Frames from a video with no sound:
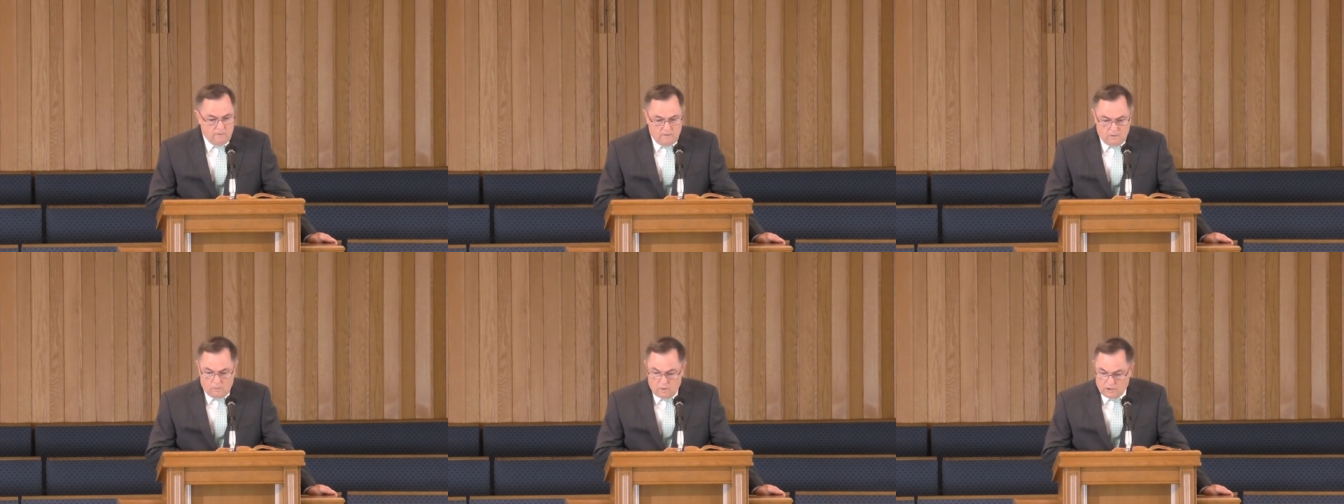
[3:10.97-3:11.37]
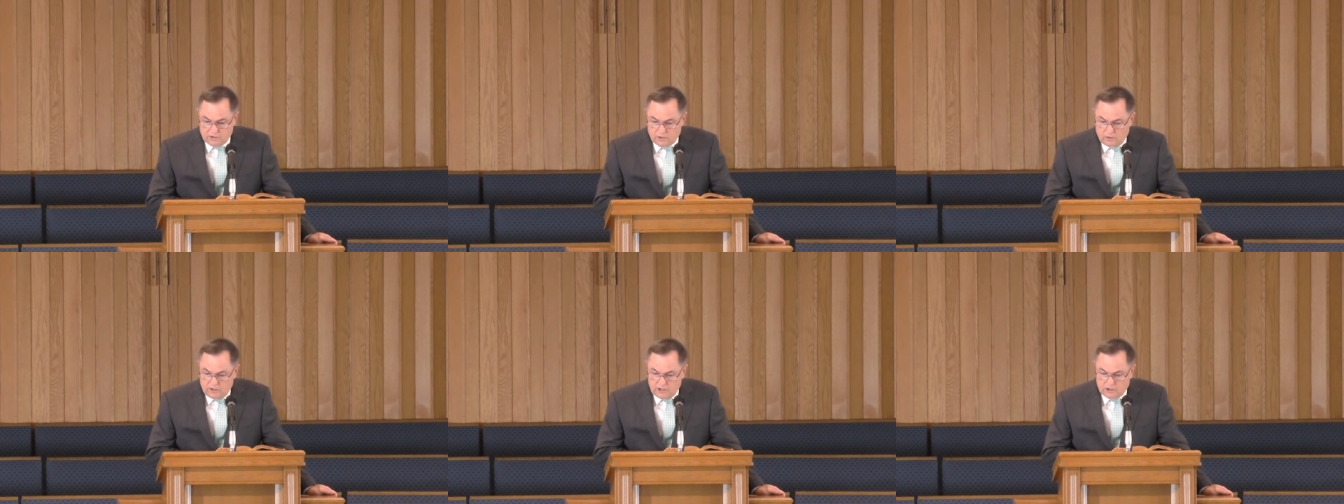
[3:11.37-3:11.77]
Well, it
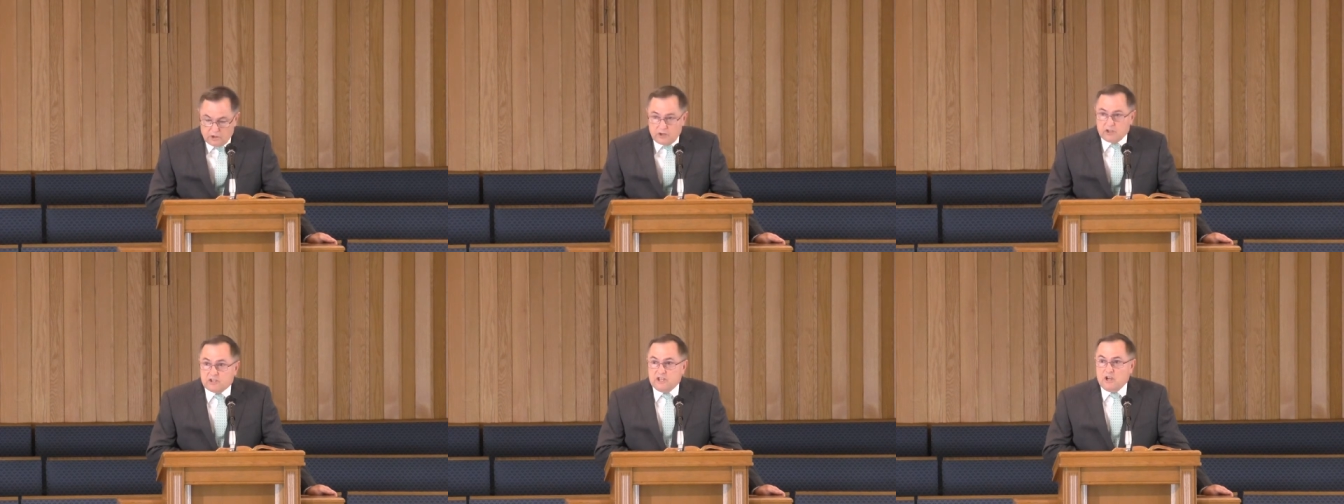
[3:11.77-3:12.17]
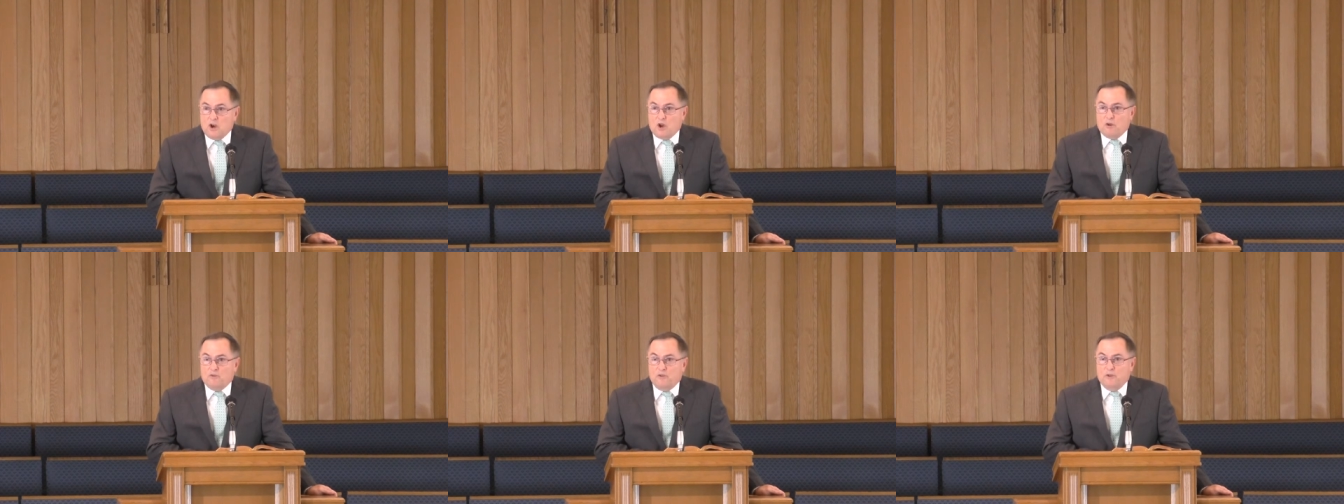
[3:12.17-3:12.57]
certainly is good to see
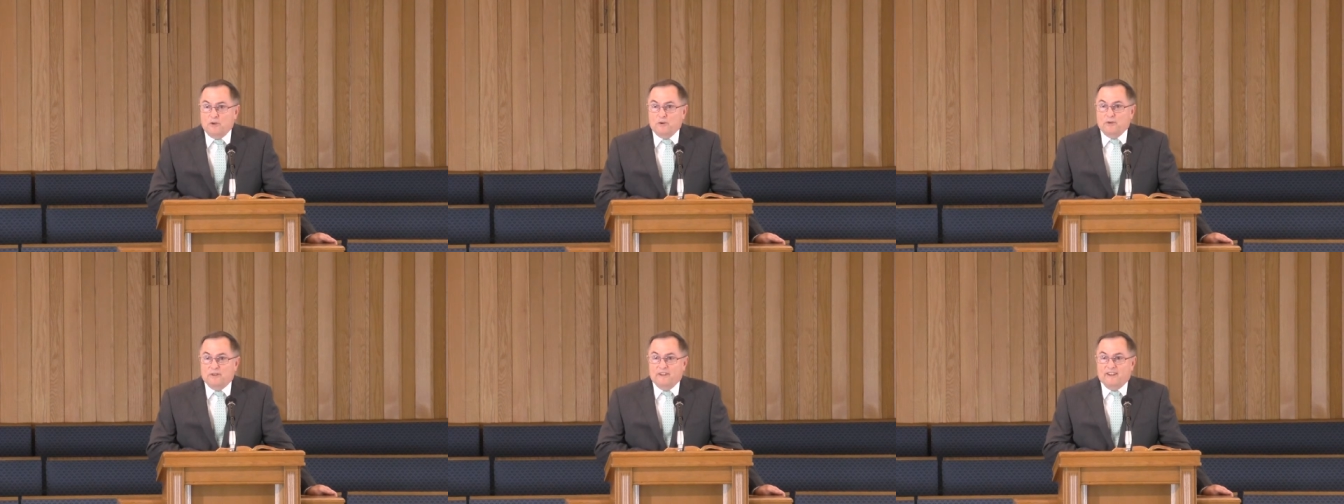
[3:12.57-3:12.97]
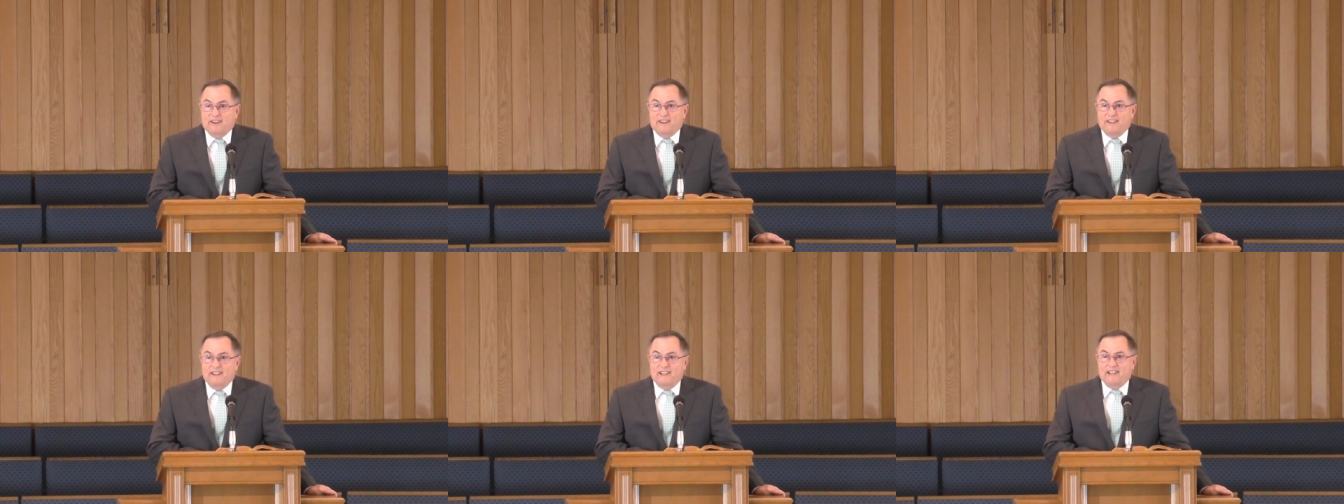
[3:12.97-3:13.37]
all of you, and uh,
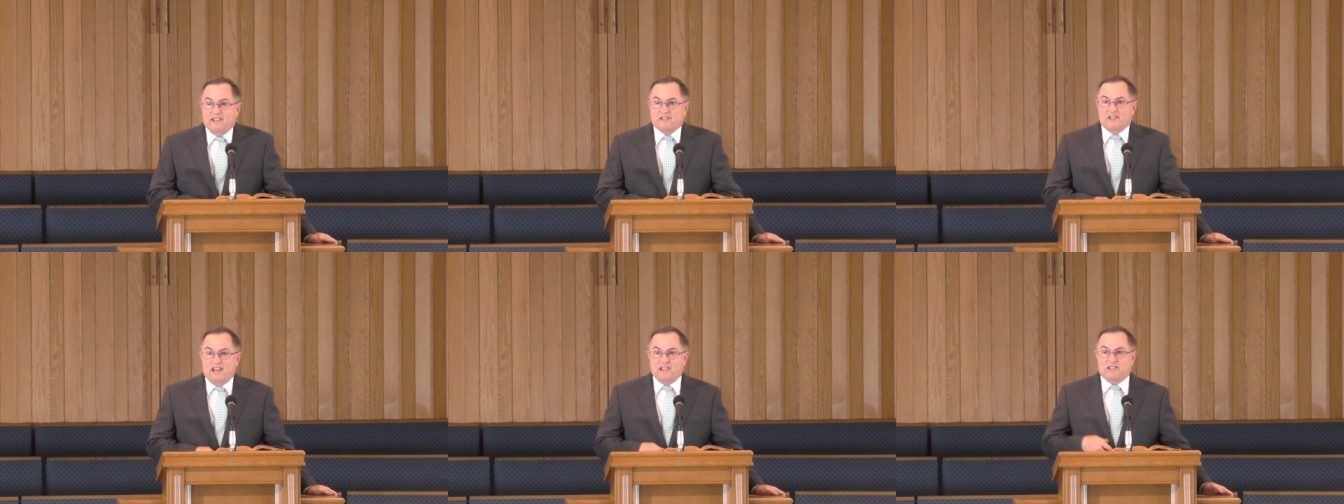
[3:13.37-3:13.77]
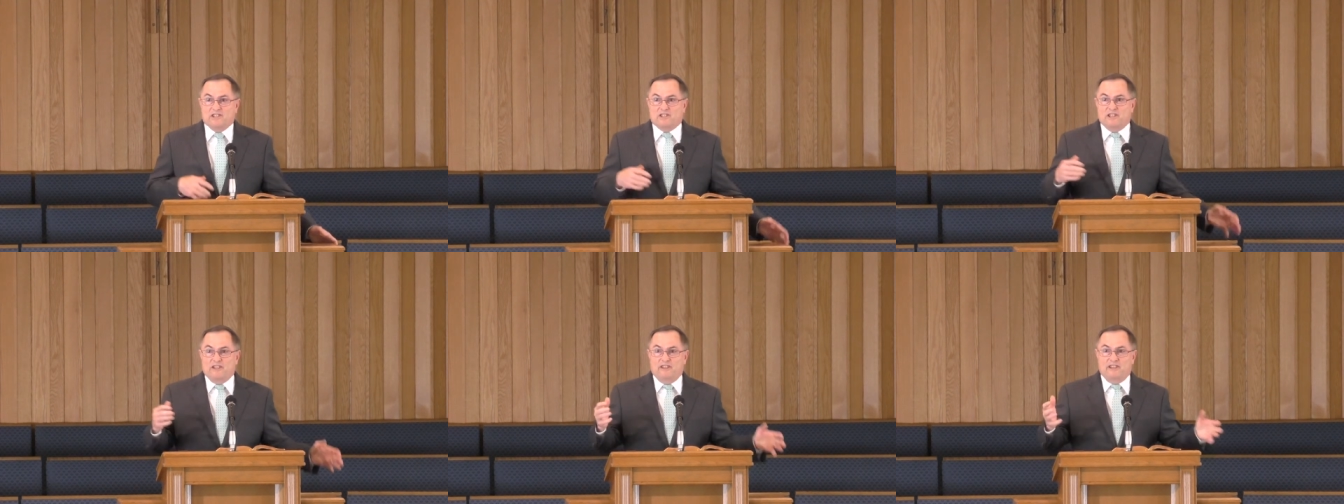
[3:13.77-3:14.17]
it's nice to
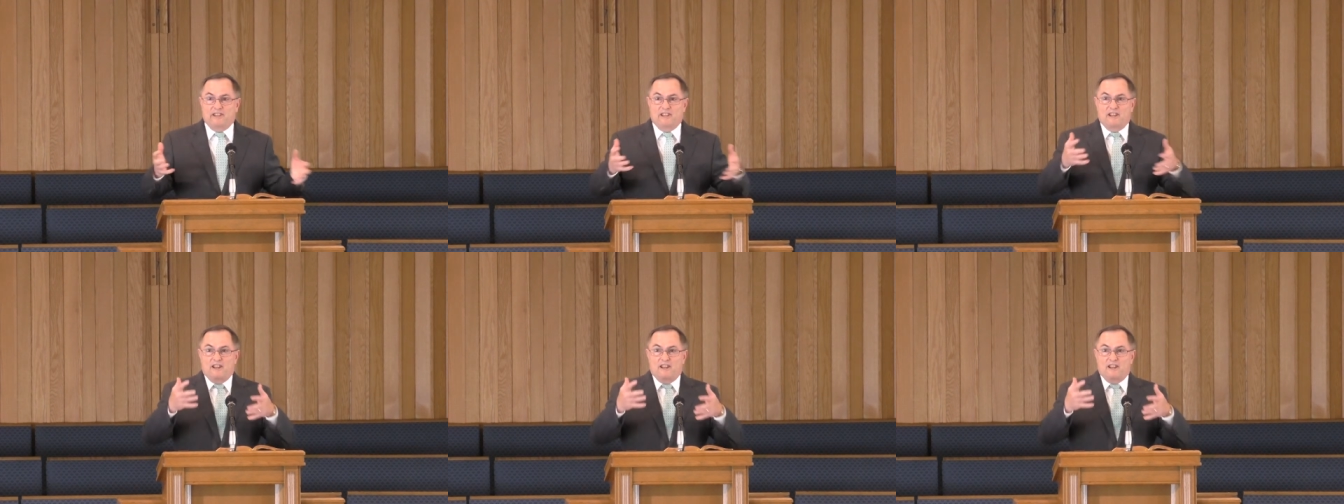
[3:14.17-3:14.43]
see the,